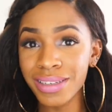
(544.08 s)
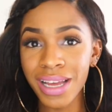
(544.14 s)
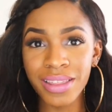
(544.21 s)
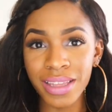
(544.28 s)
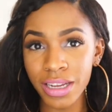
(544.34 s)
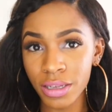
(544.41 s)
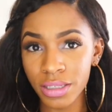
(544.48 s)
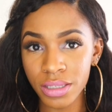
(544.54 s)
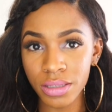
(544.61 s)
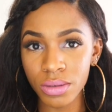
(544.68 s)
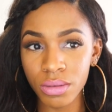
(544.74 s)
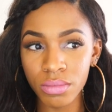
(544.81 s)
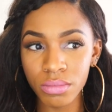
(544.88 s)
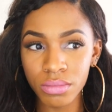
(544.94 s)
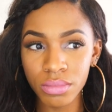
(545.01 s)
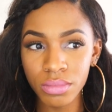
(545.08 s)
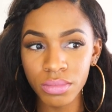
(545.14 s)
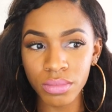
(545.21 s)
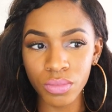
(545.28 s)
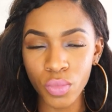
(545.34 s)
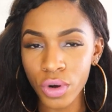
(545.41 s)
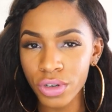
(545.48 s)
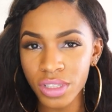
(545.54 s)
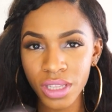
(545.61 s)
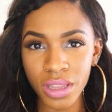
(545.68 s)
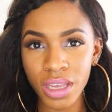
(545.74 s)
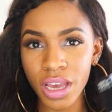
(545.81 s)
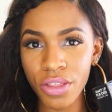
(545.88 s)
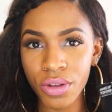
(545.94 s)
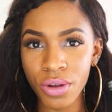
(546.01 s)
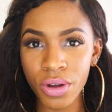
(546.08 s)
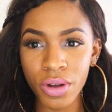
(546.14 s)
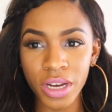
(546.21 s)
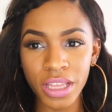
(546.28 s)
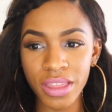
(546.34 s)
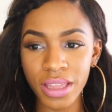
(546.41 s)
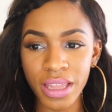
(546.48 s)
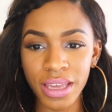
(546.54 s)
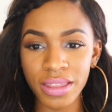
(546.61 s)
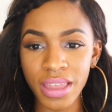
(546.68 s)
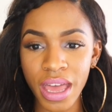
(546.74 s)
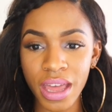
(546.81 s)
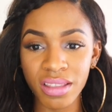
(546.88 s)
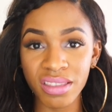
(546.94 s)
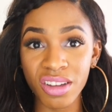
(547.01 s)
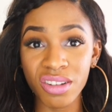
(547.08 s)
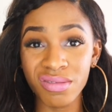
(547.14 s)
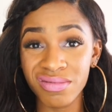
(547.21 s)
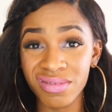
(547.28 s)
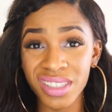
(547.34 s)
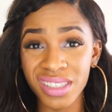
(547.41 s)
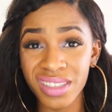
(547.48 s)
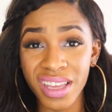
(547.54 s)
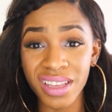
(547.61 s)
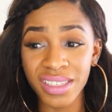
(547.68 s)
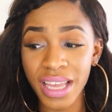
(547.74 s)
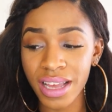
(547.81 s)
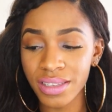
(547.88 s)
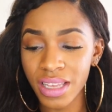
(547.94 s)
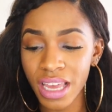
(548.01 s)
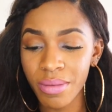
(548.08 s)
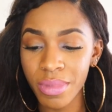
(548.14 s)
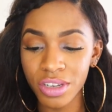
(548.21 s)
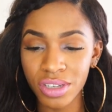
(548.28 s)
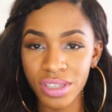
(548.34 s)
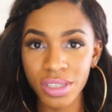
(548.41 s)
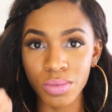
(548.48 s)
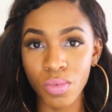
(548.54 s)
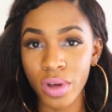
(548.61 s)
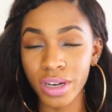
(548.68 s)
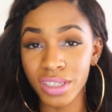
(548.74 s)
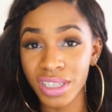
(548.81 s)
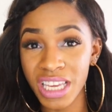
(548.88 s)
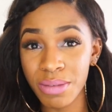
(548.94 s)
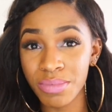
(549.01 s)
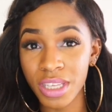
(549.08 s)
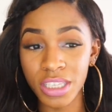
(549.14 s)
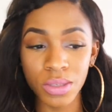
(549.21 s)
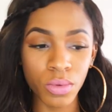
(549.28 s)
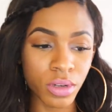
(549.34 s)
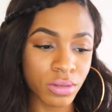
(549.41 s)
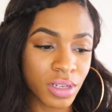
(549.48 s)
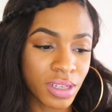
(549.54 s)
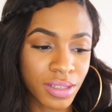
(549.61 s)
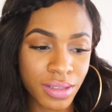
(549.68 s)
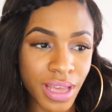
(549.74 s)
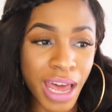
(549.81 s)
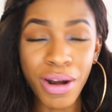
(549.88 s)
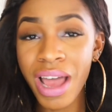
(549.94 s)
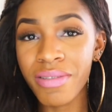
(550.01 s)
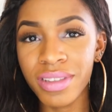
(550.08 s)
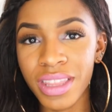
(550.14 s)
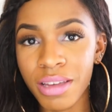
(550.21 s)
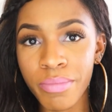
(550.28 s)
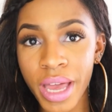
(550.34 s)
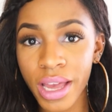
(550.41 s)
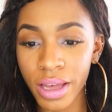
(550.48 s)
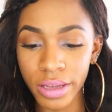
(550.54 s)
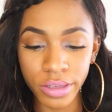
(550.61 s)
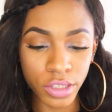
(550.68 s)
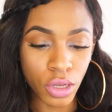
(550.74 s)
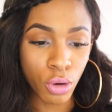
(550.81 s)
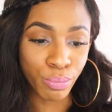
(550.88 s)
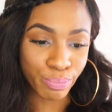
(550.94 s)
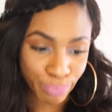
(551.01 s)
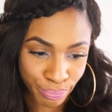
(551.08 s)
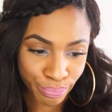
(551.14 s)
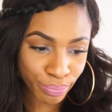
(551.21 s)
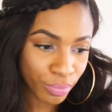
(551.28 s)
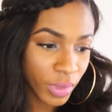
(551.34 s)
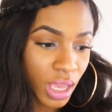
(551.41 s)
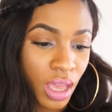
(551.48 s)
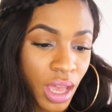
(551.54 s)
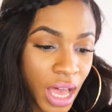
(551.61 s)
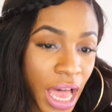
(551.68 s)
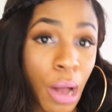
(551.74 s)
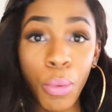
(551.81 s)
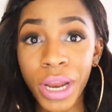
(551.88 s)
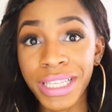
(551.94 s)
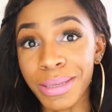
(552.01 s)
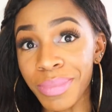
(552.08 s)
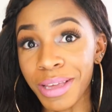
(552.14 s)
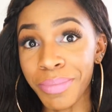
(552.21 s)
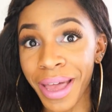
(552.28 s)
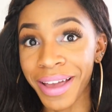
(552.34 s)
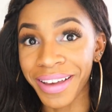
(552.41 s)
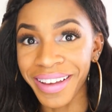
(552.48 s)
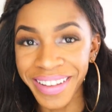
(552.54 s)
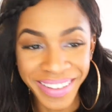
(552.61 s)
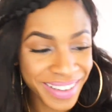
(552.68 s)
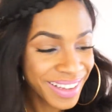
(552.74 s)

Not that it's worse than the other or anything like that. They're the exact same. I just wanted to keep this one because I don't have anything Becca, so I wanted something Becca.